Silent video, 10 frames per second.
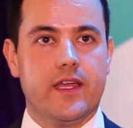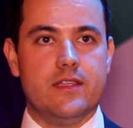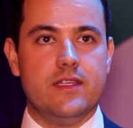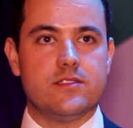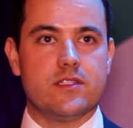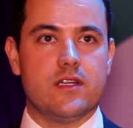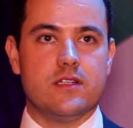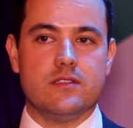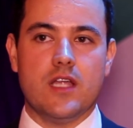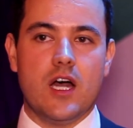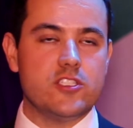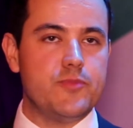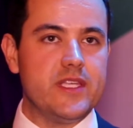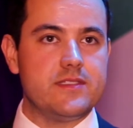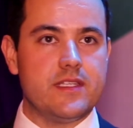And these are
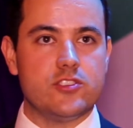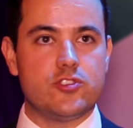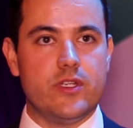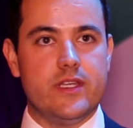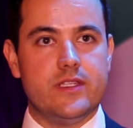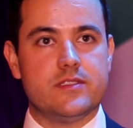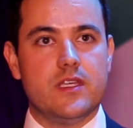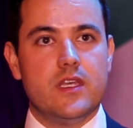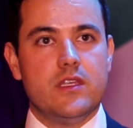knowledge-based industries,